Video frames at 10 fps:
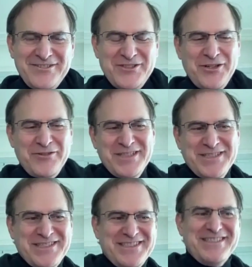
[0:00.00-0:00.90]
like,
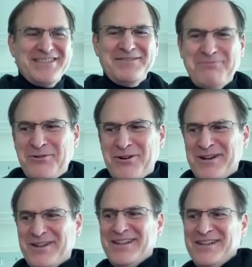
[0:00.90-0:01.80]
service,
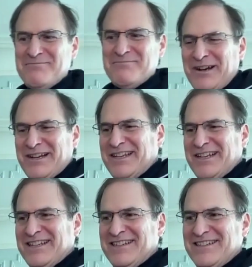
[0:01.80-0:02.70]
support,
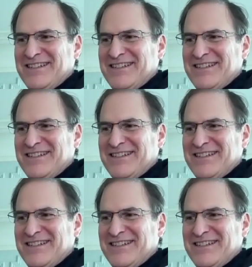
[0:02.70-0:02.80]
marketing,